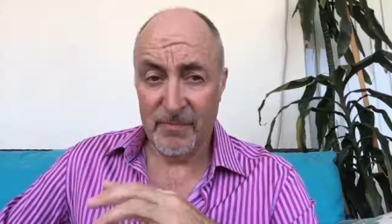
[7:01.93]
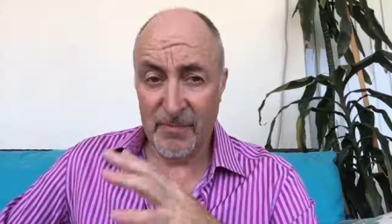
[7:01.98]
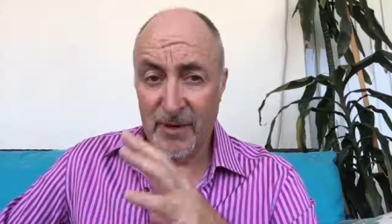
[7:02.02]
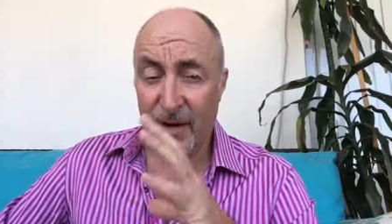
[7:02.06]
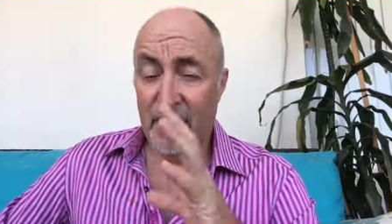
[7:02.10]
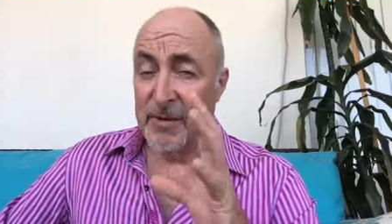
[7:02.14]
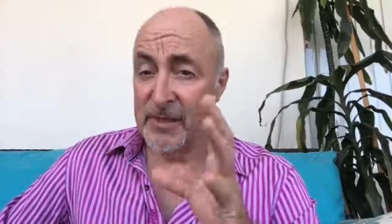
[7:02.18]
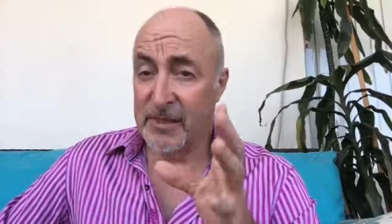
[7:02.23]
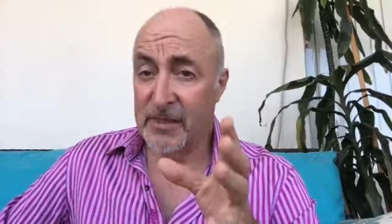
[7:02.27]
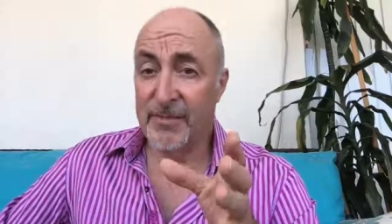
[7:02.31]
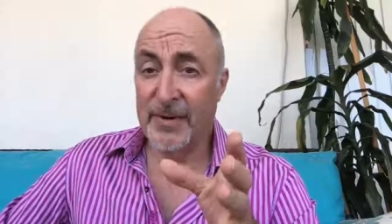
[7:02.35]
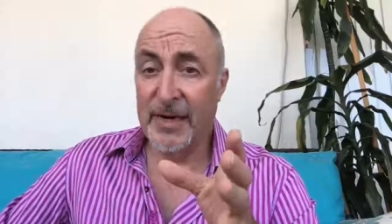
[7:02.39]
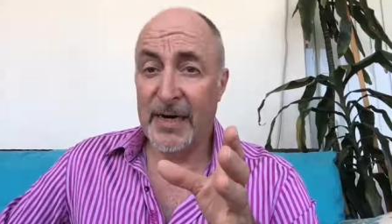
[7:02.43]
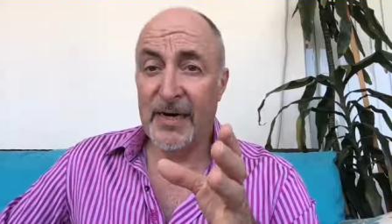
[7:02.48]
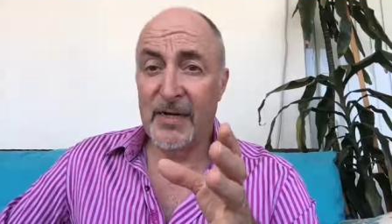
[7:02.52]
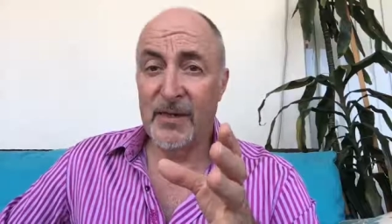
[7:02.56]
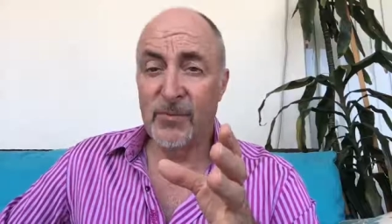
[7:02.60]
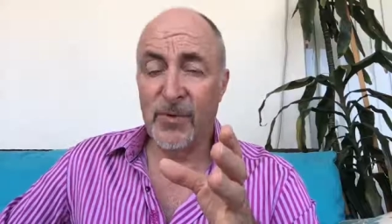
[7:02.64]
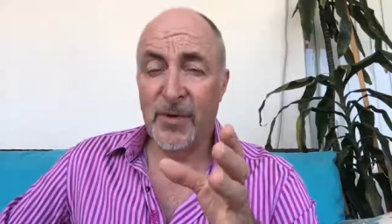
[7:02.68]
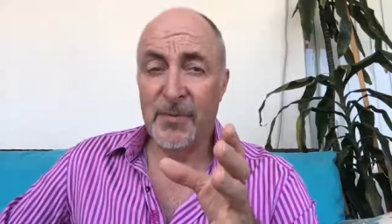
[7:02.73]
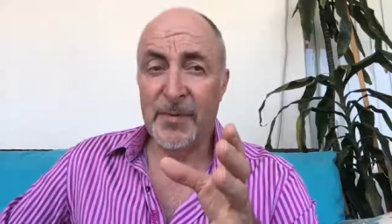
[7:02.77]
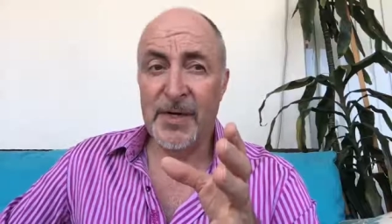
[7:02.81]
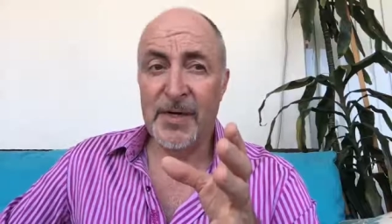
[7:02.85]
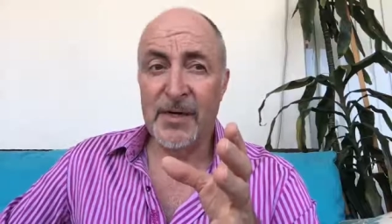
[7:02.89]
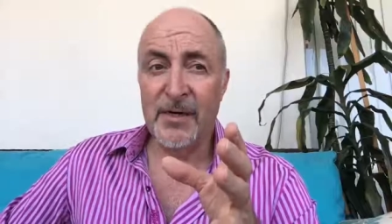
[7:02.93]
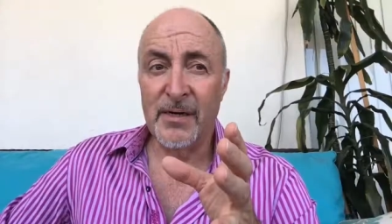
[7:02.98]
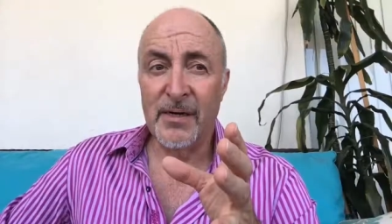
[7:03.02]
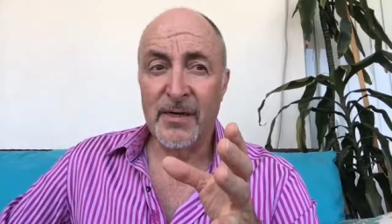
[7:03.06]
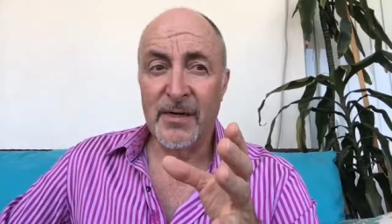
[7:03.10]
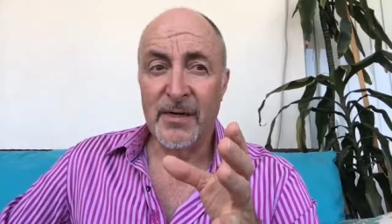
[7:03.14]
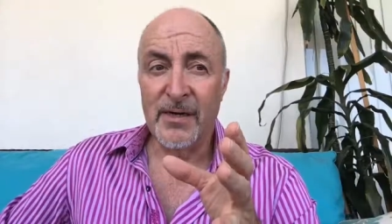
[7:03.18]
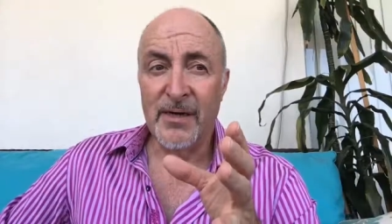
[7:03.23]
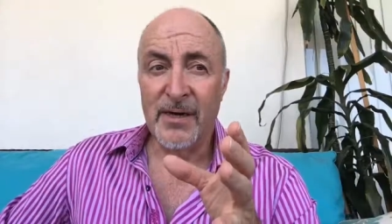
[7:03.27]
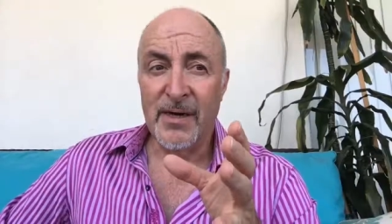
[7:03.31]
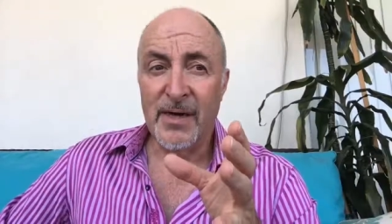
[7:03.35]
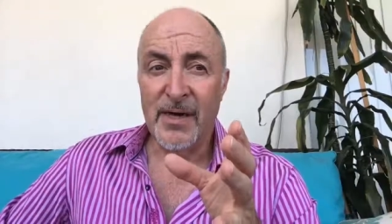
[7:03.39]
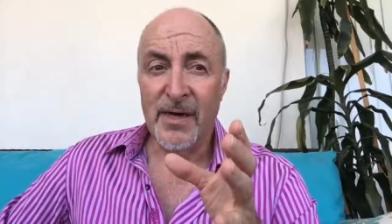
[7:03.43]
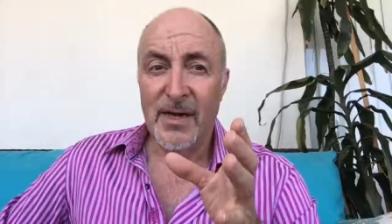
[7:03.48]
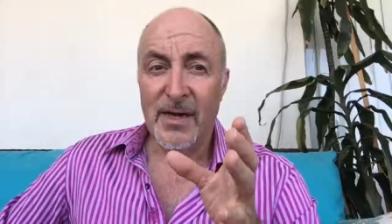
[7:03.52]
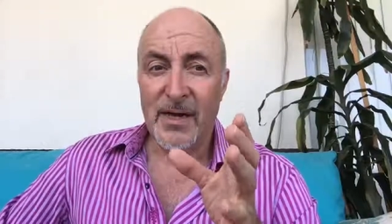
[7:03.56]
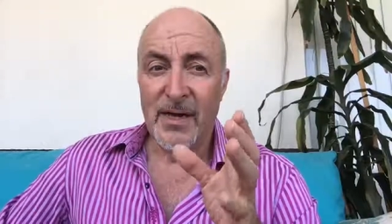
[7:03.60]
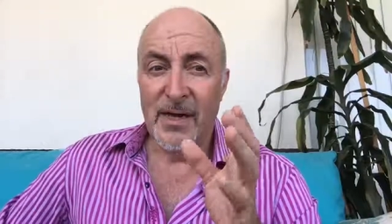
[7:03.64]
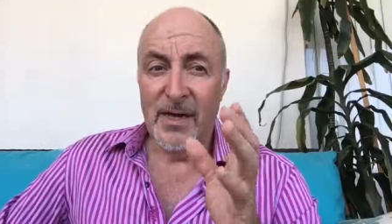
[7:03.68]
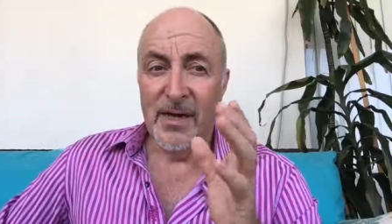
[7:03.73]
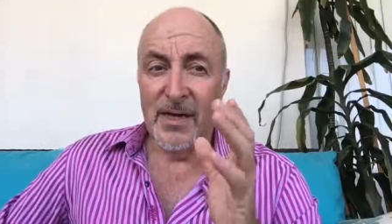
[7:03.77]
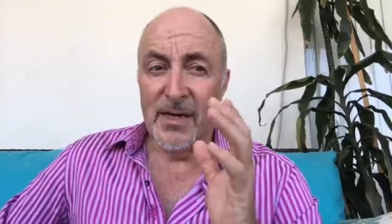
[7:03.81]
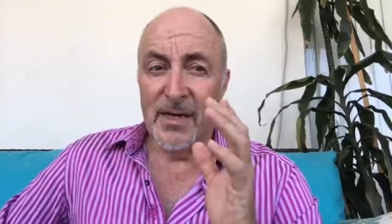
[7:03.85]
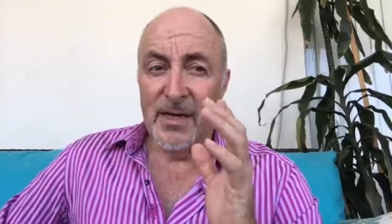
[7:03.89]
amongst the men and the women.
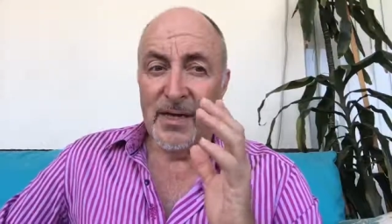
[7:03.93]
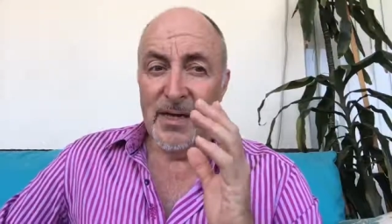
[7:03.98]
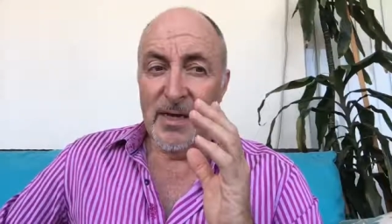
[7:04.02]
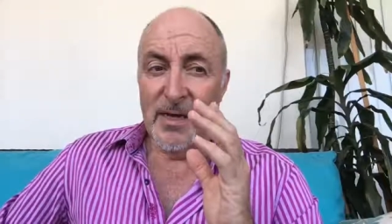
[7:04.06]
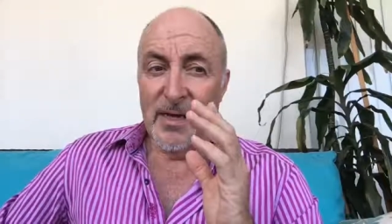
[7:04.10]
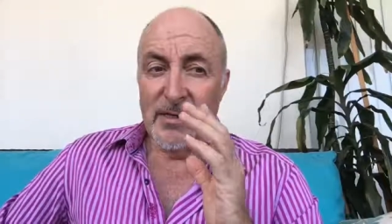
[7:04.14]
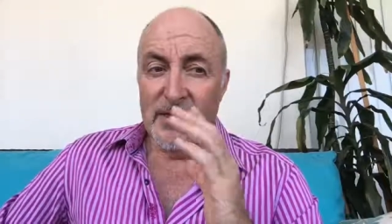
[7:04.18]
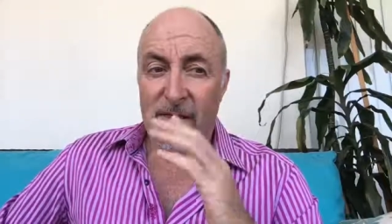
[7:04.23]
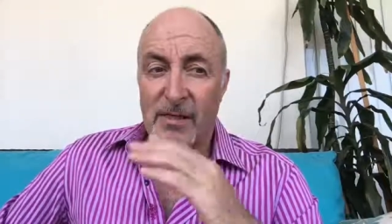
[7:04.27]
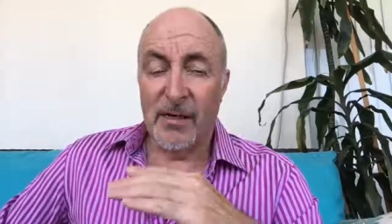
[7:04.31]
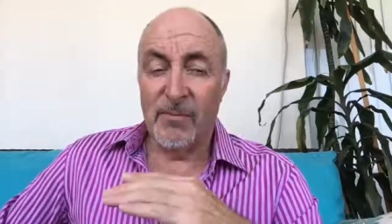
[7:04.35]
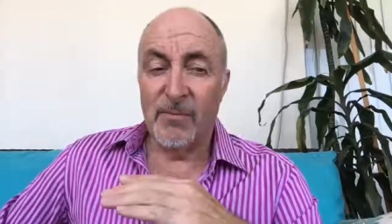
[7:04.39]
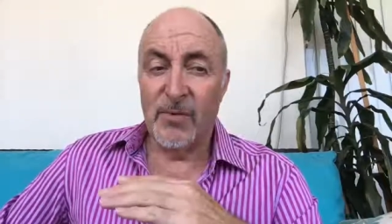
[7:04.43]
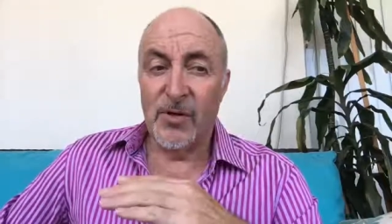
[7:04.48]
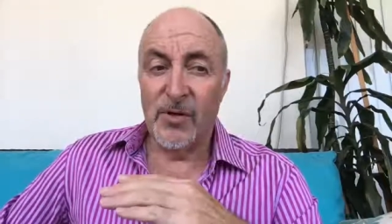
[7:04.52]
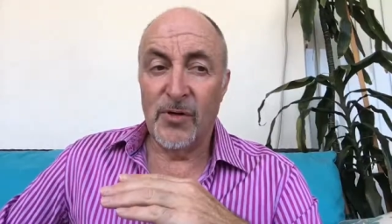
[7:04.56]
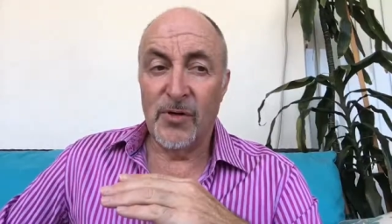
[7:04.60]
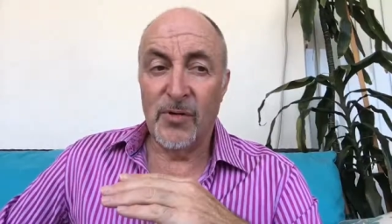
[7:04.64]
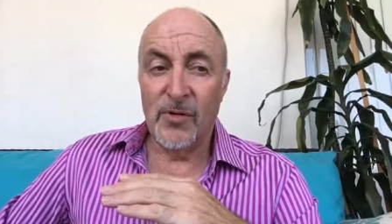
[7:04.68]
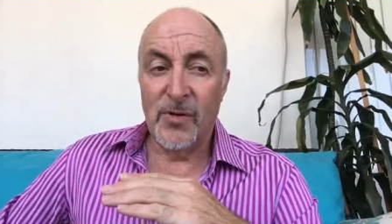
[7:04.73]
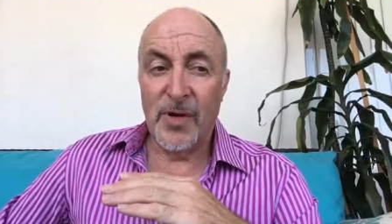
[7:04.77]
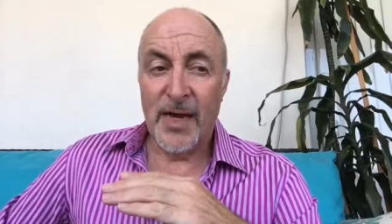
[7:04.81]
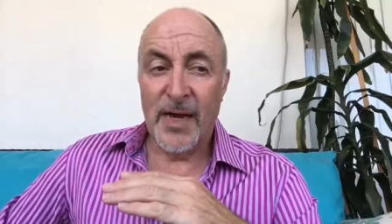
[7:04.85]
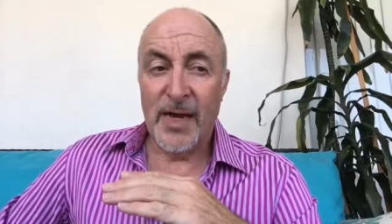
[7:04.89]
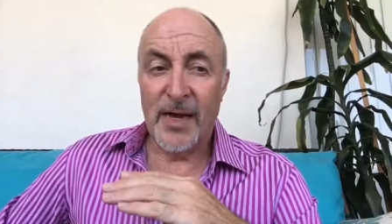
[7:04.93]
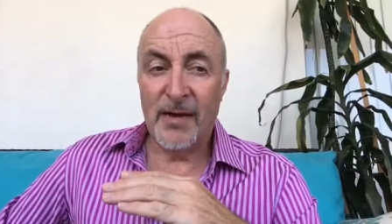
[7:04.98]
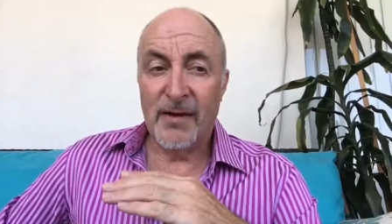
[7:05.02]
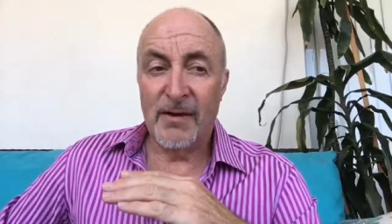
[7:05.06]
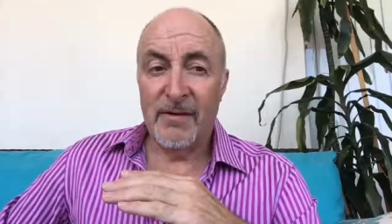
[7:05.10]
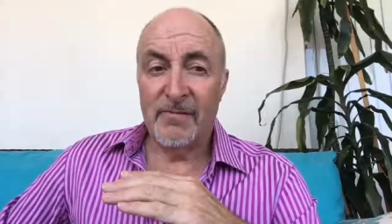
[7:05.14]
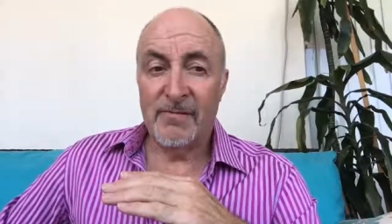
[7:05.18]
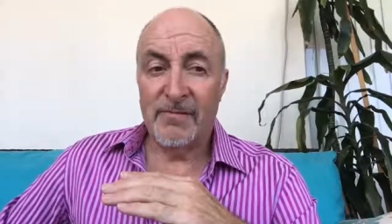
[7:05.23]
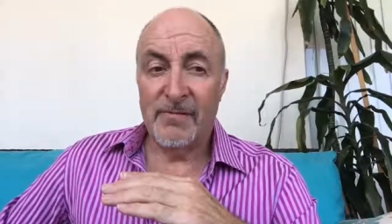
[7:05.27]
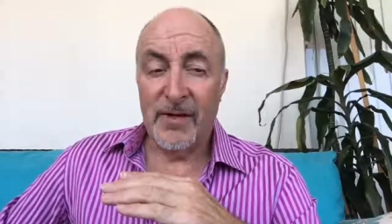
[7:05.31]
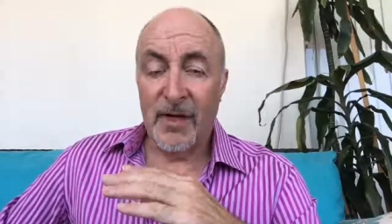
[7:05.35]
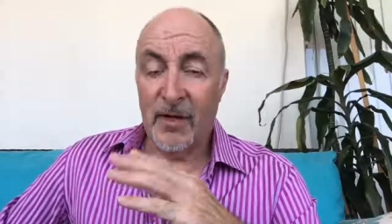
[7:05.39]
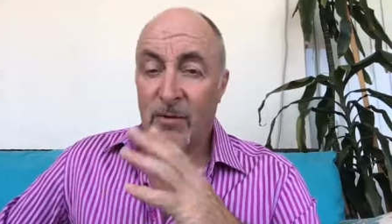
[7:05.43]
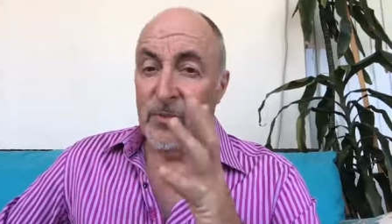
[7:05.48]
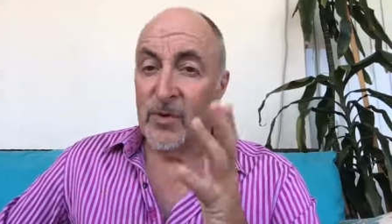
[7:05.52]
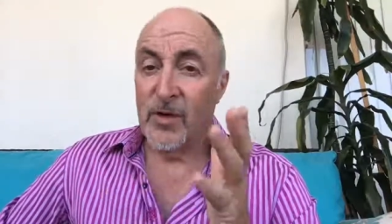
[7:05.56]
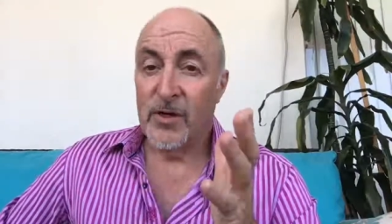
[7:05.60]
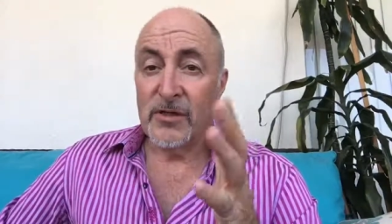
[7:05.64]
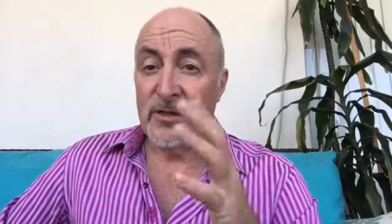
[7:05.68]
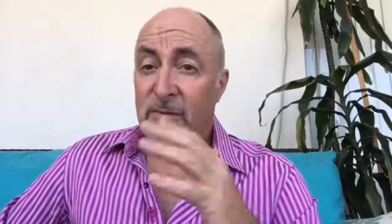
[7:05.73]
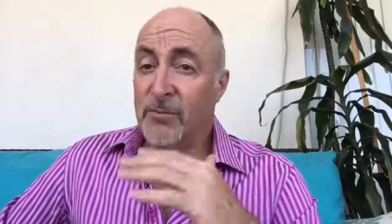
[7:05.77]
Some who have done work,